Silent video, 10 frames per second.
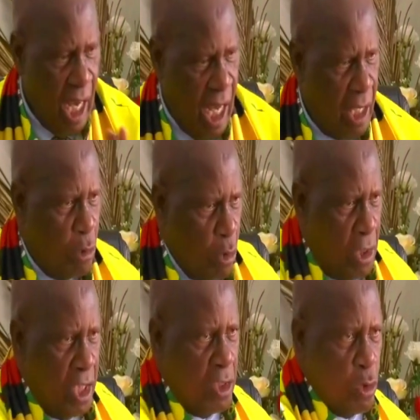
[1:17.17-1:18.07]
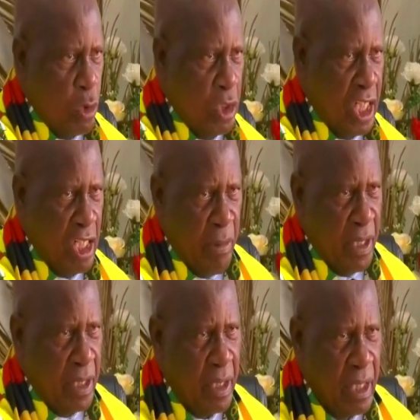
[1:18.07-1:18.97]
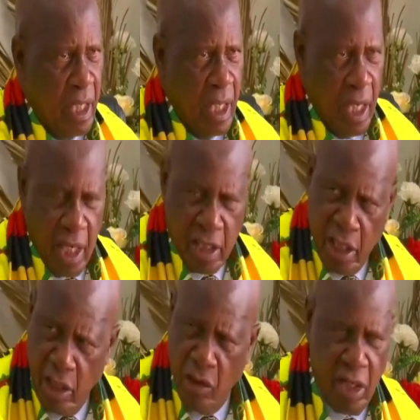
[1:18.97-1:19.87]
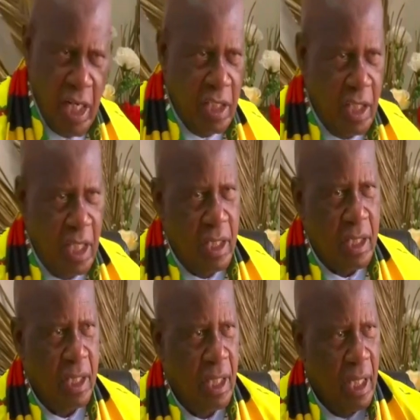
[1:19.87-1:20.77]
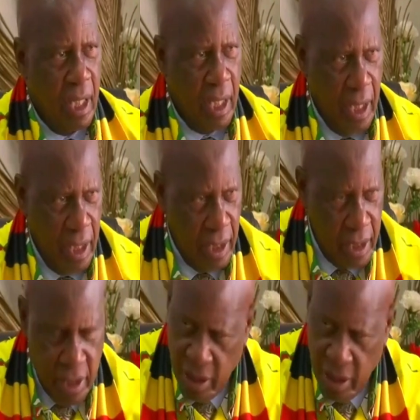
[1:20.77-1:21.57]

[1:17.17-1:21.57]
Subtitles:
are through these two gentlemen, External Relations and